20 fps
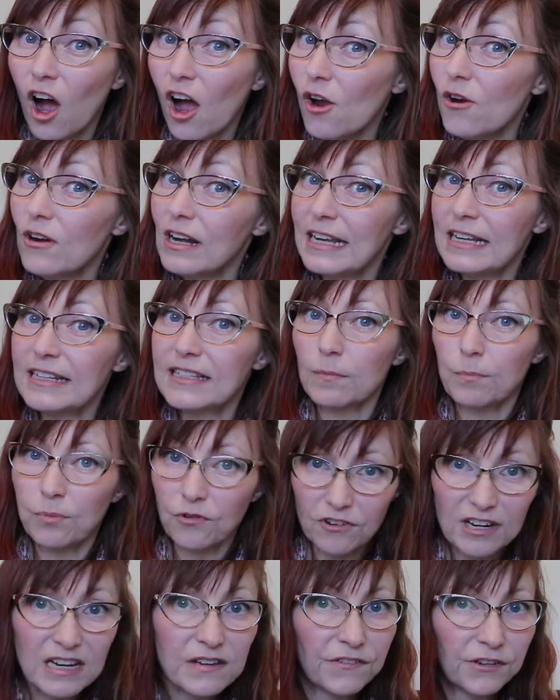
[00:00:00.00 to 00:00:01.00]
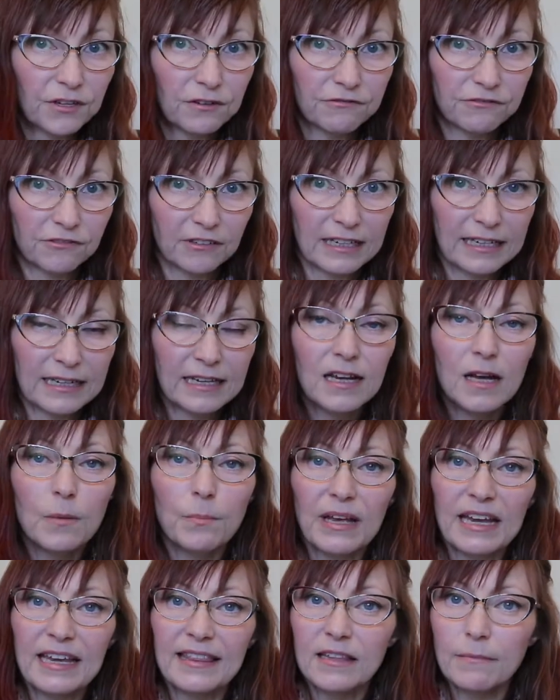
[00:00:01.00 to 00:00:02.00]
only is the preview free,
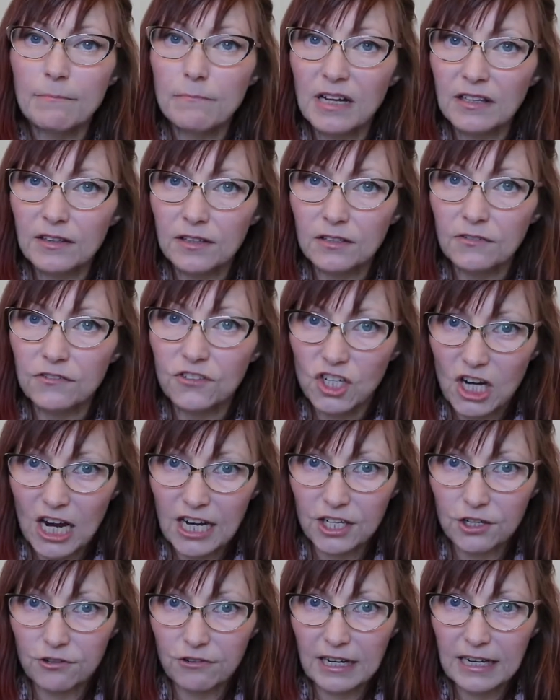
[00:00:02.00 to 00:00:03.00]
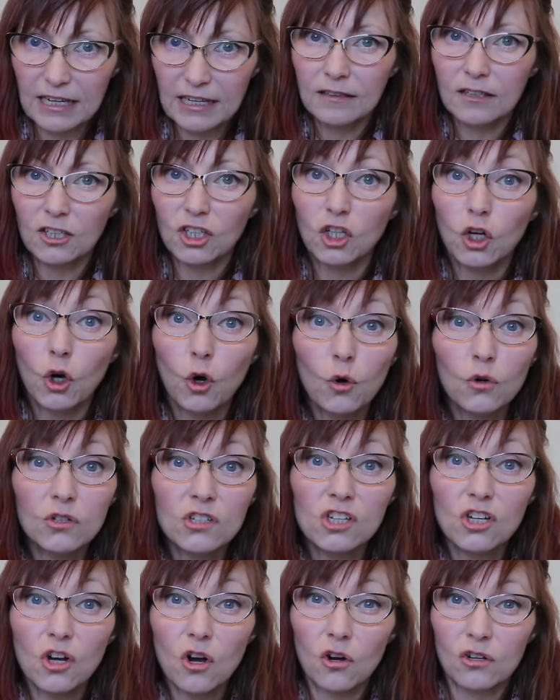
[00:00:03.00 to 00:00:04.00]
but in the month of January, the
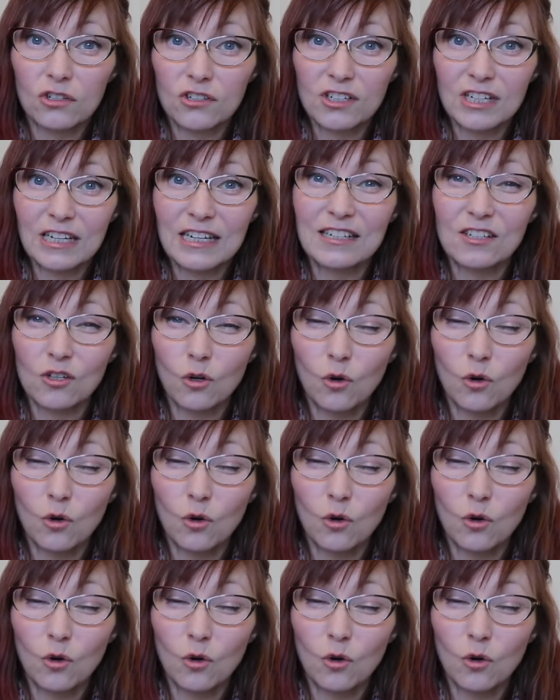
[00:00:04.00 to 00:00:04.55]
course cost is